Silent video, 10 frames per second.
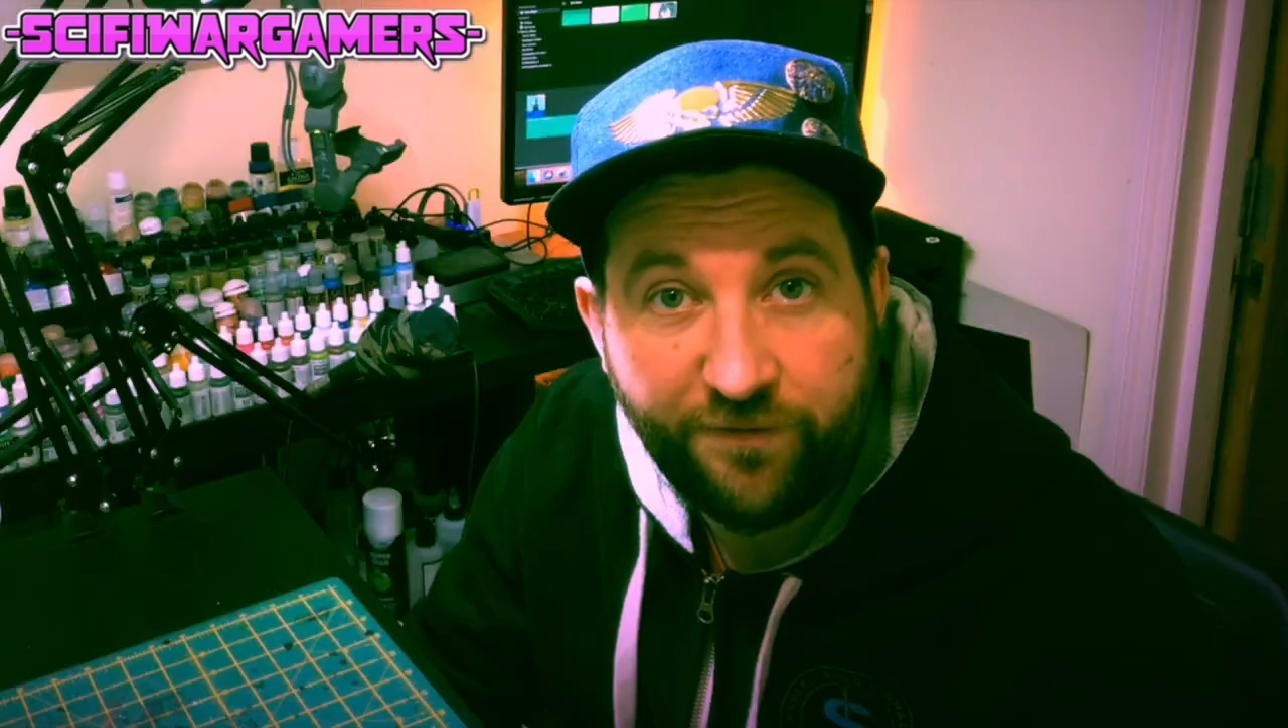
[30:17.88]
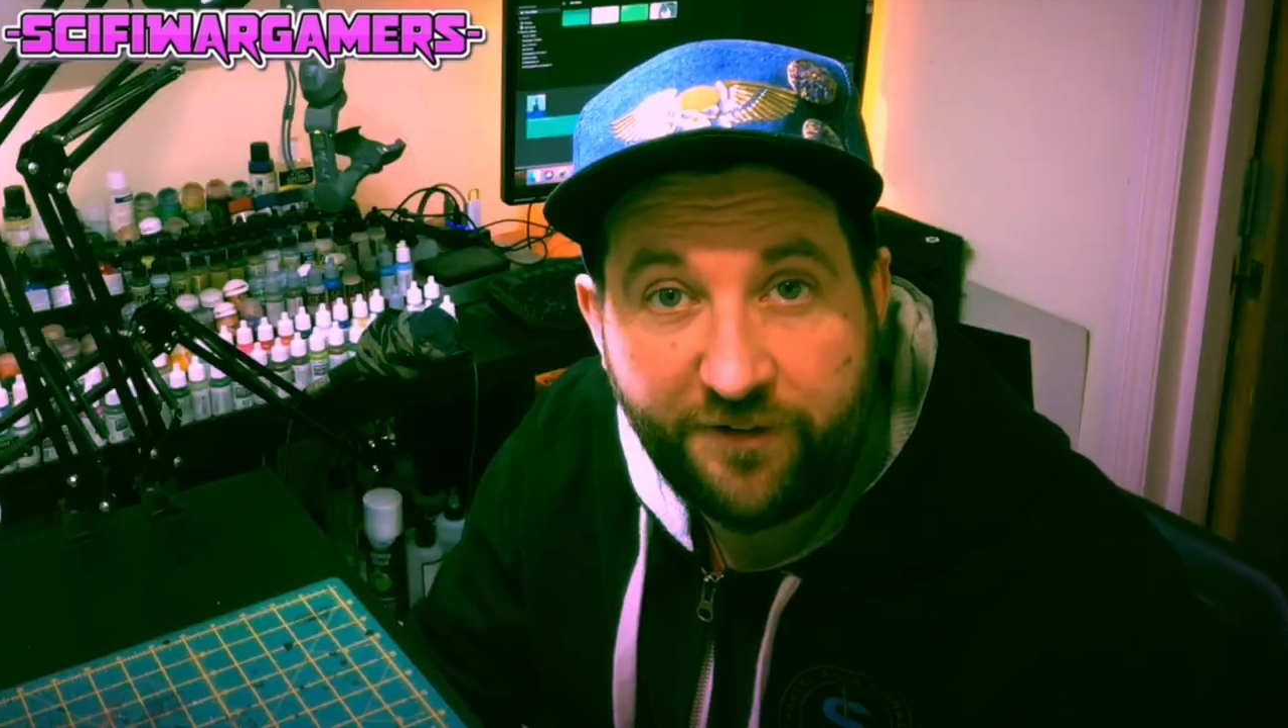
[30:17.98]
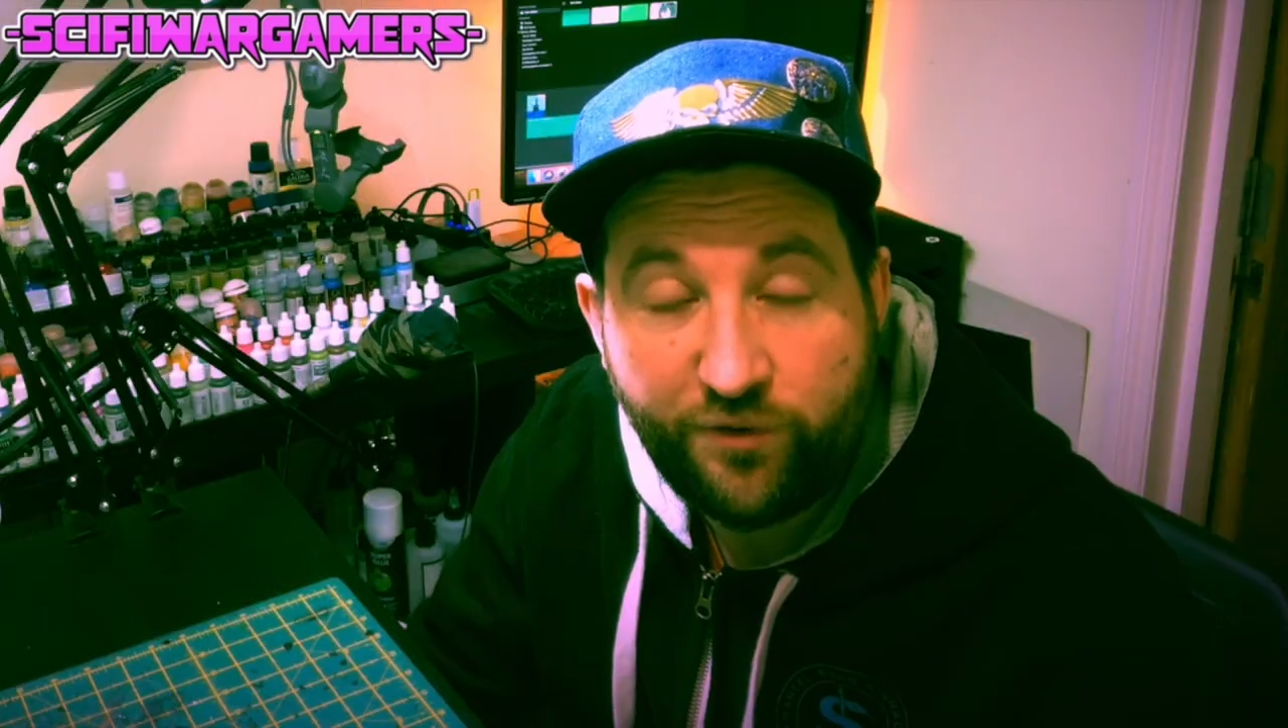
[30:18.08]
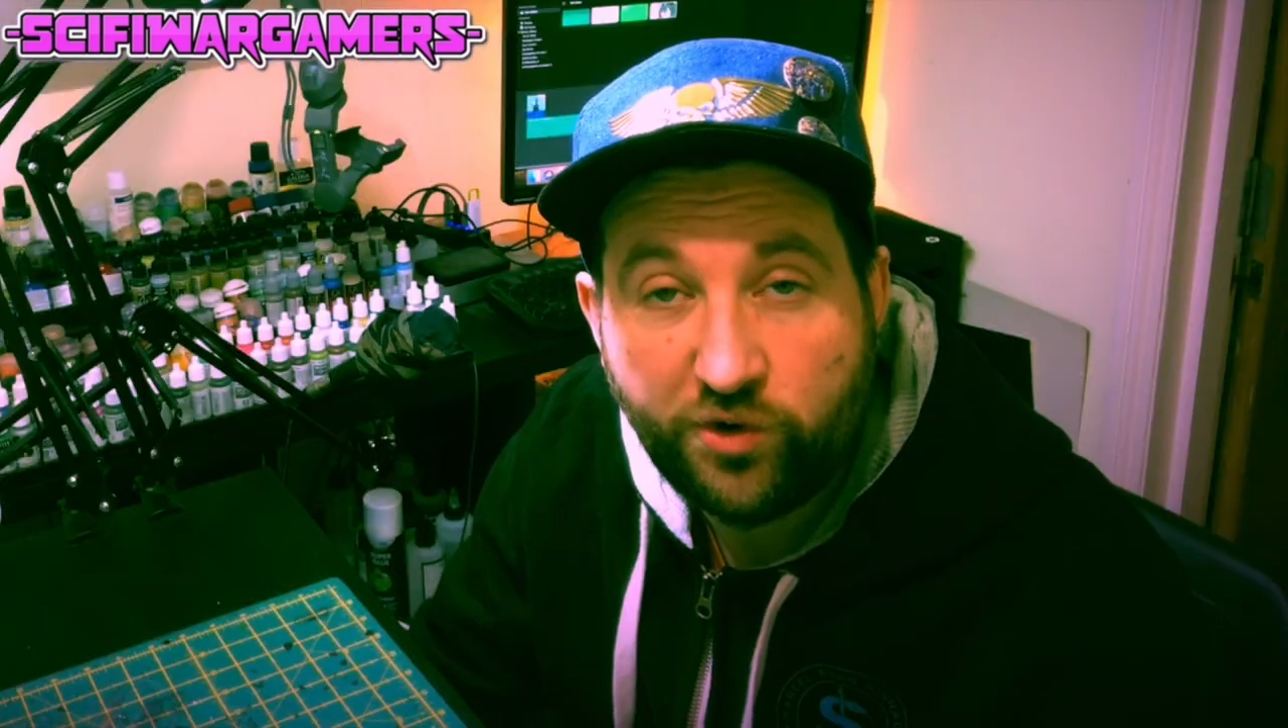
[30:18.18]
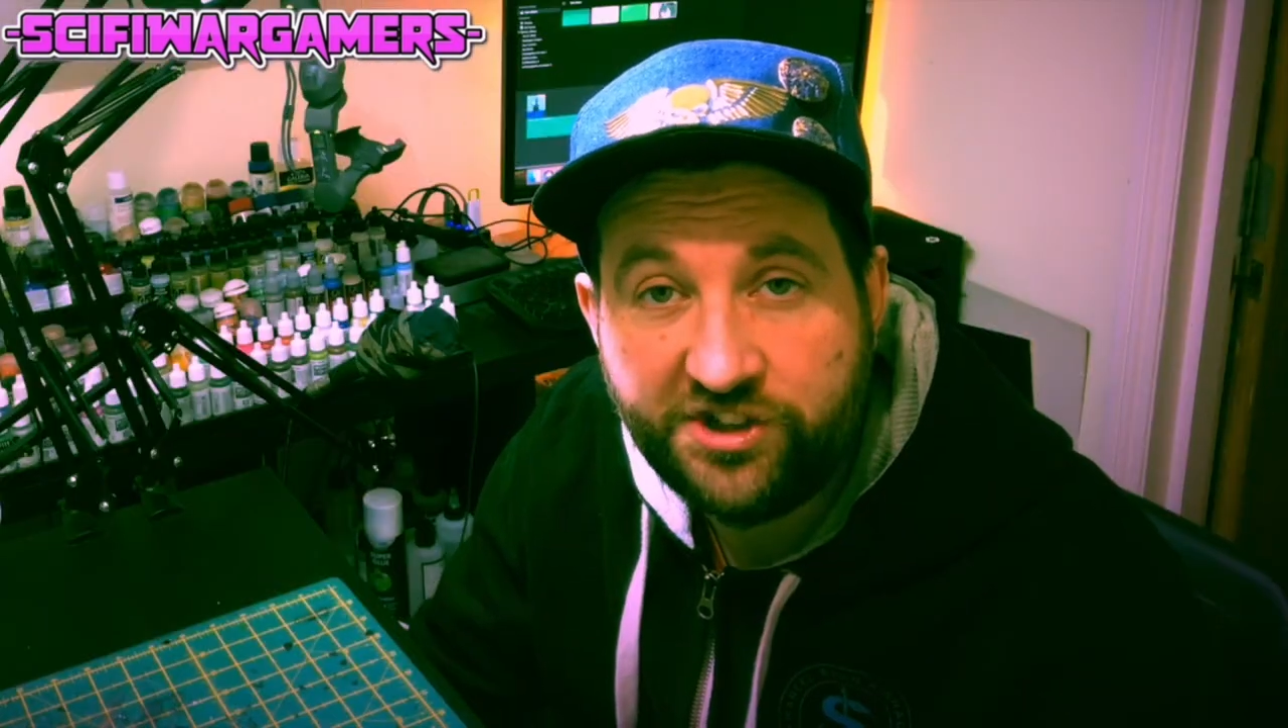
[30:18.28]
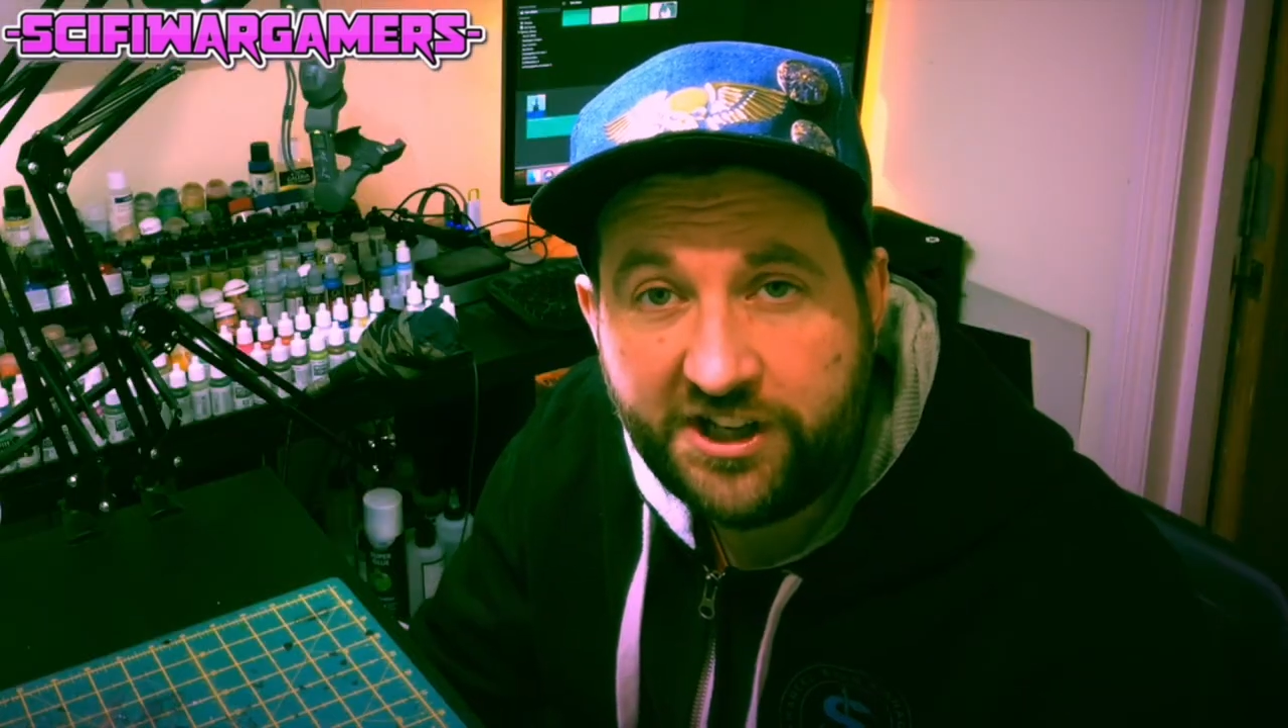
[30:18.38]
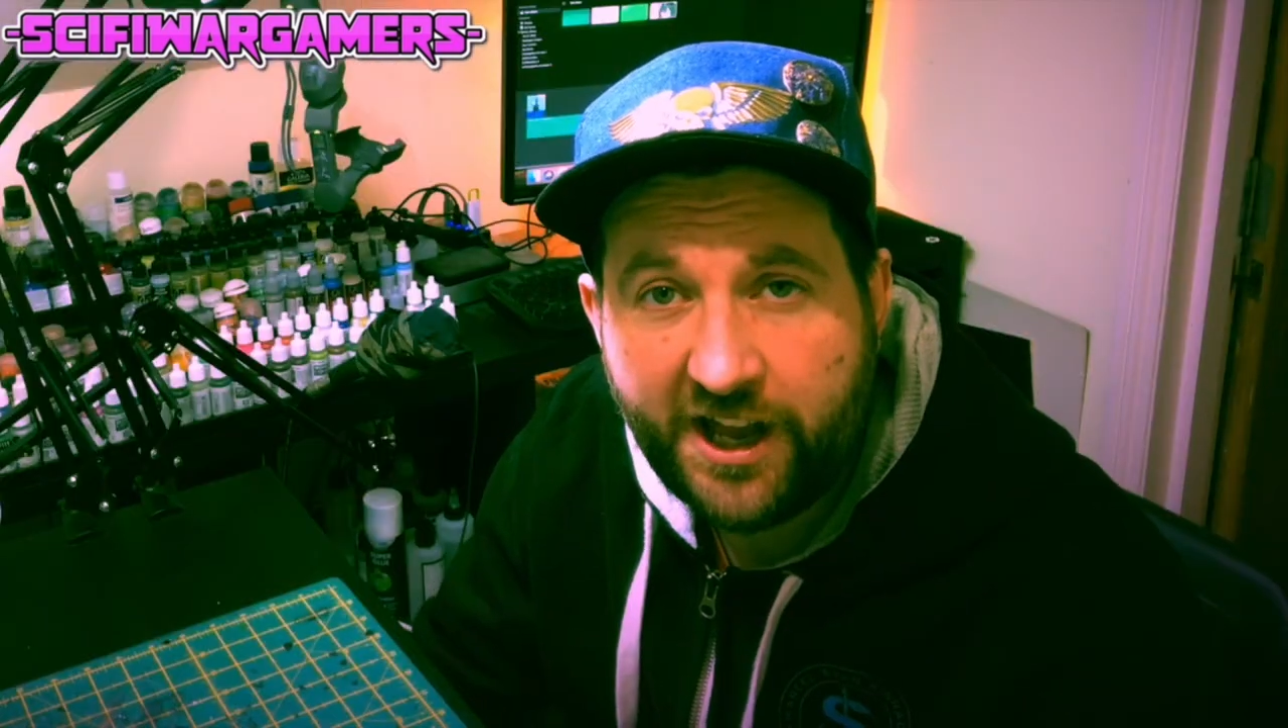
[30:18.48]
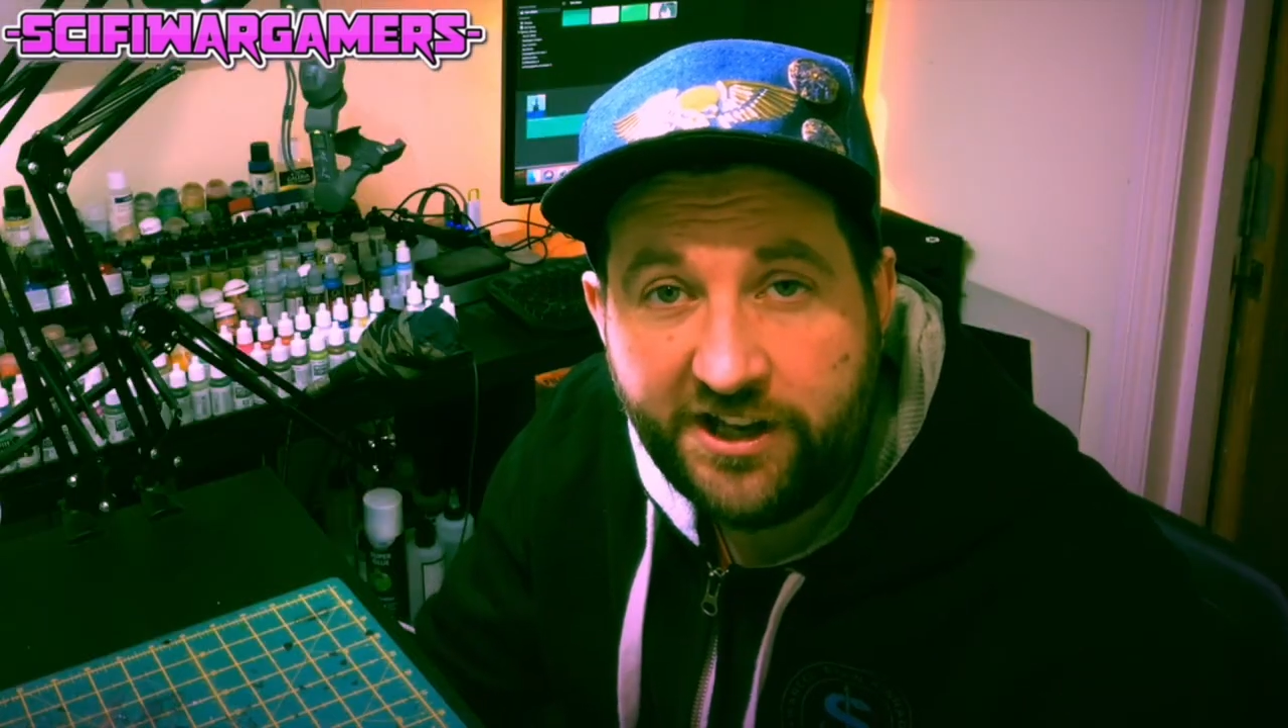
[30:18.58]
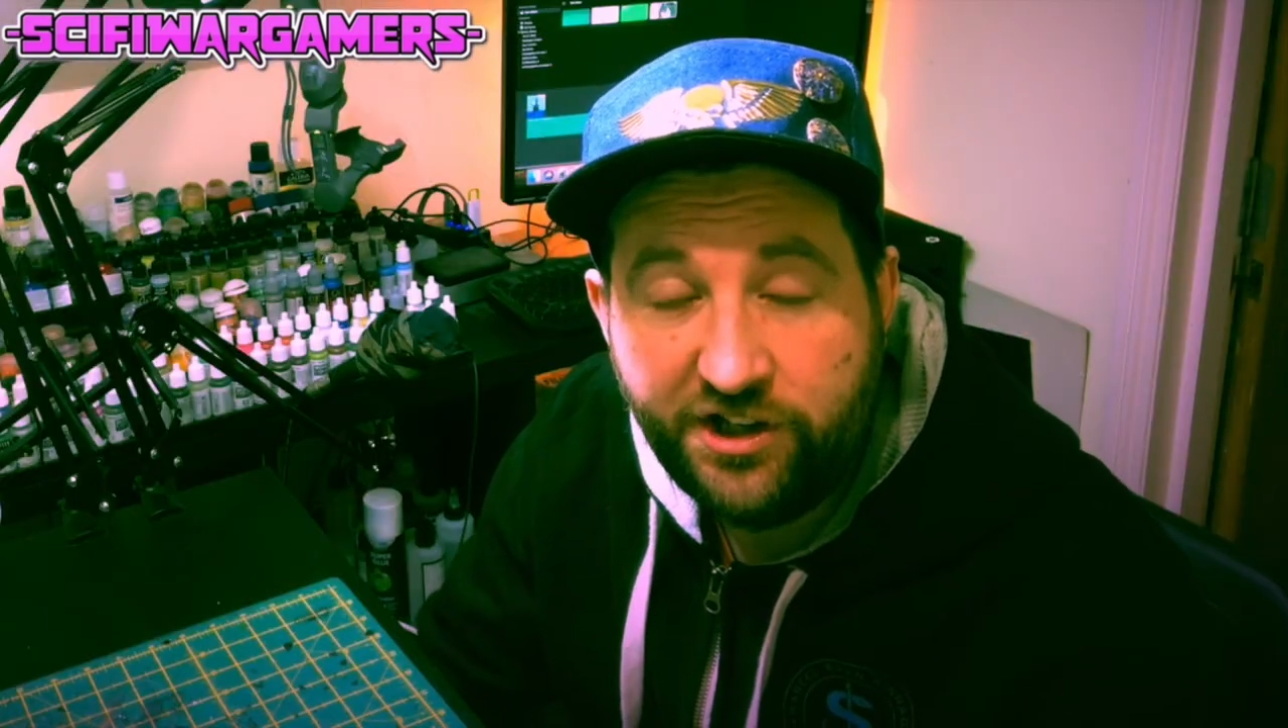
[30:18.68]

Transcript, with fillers: of the 40k